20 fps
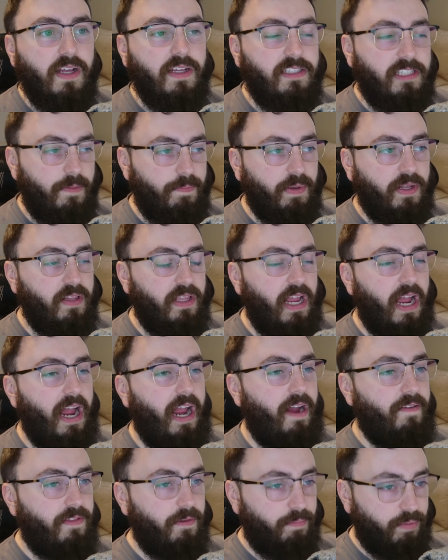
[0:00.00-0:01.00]
Typically, I
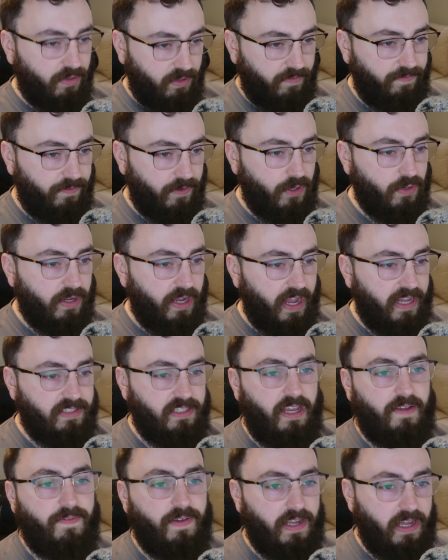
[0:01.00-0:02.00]
have the proof for you guys.
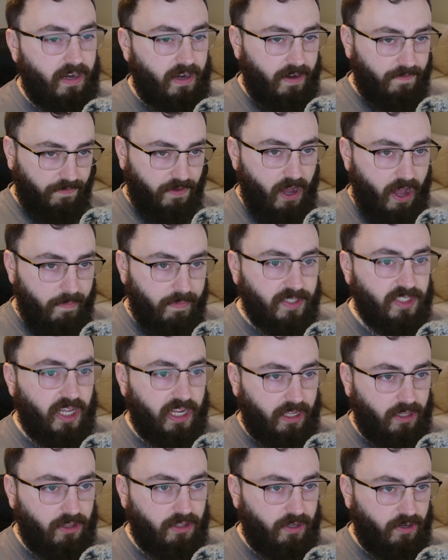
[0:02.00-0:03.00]
If I get enough comments,
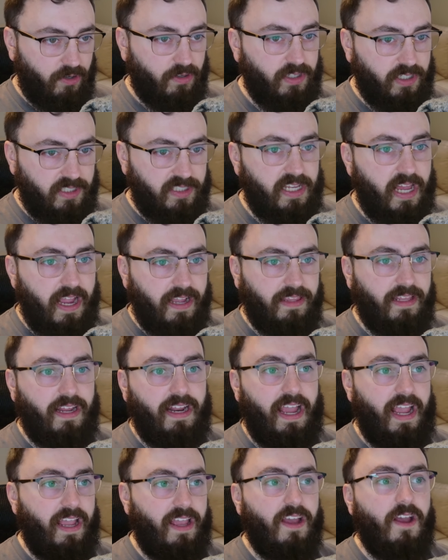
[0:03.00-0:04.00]
like, literally saying that,
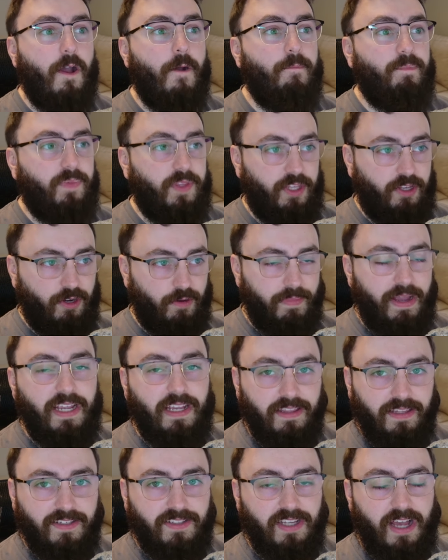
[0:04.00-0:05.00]
hey, you're
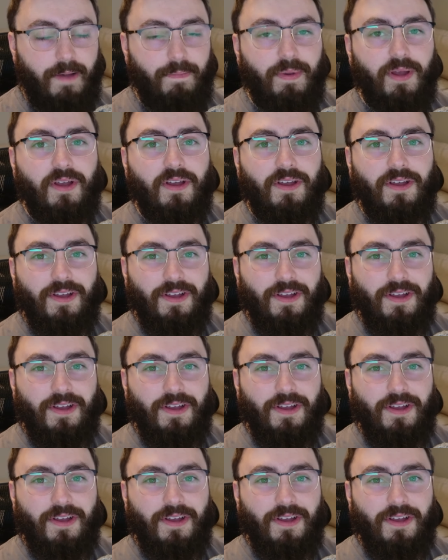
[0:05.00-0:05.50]
making this up,